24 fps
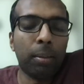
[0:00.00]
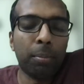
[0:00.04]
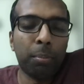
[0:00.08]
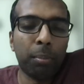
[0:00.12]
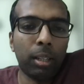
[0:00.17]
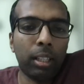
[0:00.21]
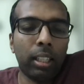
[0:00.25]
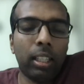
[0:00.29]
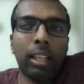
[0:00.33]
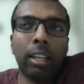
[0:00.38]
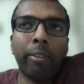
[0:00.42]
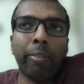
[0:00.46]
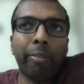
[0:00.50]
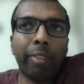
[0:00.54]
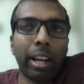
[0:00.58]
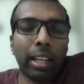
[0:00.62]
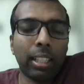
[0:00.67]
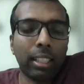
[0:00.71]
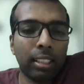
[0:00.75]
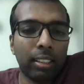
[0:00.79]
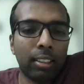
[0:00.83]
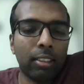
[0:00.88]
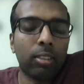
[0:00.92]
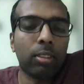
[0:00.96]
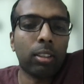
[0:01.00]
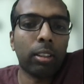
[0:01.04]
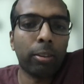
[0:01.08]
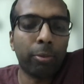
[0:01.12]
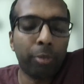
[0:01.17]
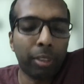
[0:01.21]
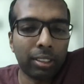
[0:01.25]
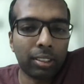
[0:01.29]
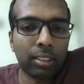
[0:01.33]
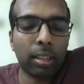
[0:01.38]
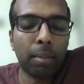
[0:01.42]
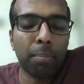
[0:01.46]
in fact, this is the
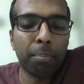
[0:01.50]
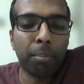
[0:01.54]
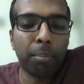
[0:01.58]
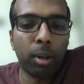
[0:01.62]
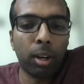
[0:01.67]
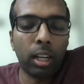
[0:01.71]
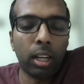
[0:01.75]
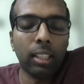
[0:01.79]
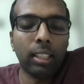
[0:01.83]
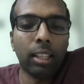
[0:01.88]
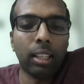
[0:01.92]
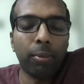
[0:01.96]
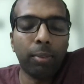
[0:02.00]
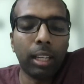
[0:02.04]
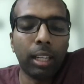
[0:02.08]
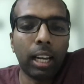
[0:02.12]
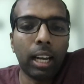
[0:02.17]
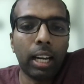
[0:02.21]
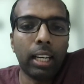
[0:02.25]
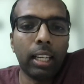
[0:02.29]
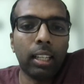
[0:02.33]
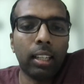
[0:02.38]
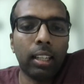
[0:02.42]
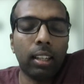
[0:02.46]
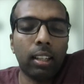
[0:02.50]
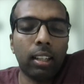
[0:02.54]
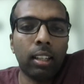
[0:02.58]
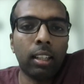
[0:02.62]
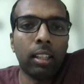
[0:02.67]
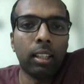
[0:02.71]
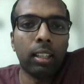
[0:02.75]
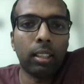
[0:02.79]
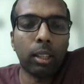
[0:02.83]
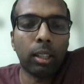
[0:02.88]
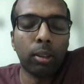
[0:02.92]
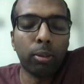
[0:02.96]
first component that we had in
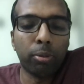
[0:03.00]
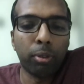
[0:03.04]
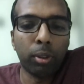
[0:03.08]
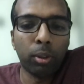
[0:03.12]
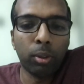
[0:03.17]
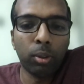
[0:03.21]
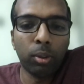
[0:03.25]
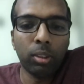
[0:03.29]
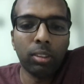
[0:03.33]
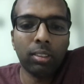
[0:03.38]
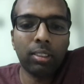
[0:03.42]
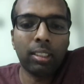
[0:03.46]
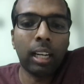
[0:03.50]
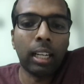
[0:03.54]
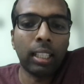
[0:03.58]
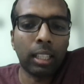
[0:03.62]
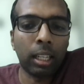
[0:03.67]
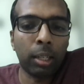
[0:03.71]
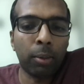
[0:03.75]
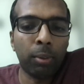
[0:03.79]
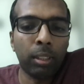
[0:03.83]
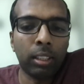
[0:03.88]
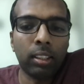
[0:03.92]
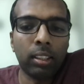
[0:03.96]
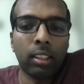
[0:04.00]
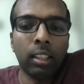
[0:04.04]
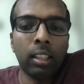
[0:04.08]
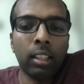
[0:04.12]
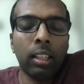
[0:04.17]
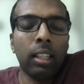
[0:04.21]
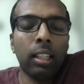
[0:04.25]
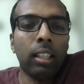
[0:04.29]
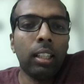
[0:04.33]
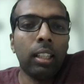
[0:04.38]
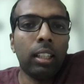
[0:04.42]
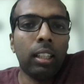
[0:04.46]
Qflow. Started with
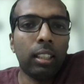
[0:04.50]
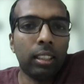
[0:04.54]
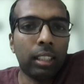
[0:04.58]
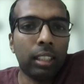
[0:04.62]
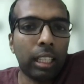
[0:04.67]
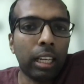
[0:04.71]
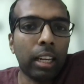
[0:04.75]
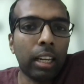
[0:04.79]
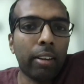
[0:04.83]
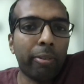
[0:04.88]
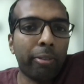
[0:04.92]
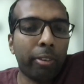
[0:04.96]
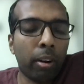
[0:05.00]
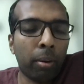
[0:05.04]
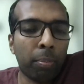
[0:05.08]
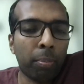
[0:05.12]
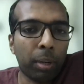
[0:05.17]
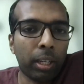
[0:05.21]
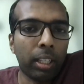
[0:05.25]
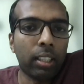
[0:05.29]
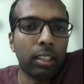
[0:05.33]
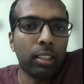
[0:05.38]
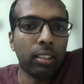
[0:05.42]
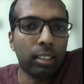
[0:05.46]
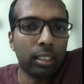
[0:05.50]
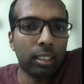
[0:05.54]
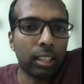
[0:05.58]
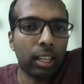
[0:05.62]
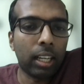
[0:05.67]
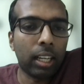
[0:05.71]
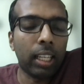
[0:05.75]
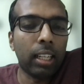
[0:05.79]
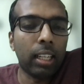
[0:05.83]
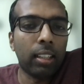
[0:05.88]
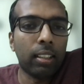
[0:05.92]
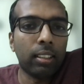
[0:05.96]
a TF operator, the
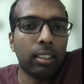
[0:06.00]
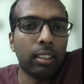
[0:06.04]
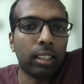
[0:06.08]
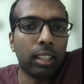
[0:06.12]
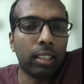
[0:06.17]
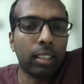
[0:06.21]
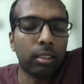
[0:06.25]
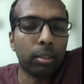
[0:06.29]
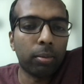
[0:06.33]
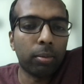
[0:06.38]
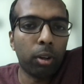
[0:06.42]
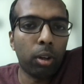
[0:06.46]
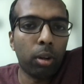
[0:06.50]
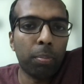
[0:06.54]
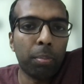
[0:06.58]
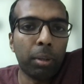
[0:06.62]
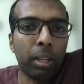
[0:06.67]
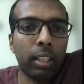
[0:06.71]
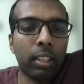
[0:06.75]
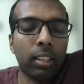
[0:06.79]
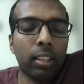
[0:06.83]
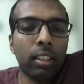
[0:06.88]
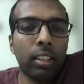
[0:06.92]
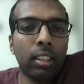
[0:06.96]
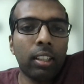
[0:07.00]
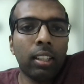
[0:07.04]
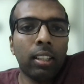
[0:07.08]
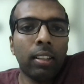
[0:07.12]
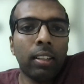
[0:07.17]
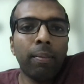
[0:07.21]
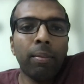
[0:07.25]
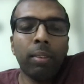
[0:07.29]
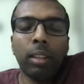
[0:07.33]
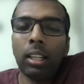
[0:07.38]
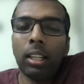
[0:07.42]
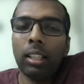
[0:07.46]
TensorFlow operator,
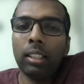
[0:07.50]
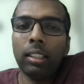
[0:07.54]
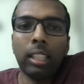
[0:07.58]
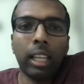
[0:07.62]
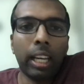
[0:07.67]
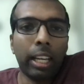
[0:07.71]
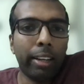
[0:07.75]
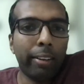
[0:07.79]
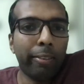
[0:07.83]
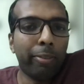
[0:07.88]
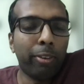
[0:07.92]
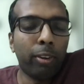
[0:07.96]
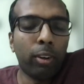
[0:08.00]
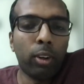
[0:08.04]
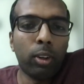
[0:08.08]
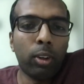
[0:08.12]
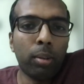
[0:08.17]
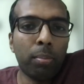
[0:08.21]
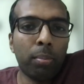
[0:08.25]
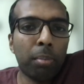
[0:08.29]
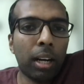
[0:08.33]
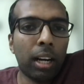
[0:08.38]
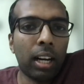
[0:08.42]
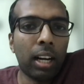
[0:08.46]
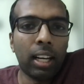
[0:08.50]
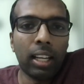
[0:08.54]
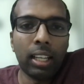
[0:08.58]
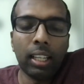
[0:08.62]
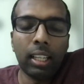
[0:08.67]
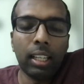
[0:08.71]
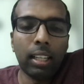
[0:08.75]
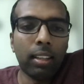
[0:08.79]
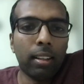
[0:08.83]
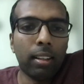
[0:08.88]
then followed by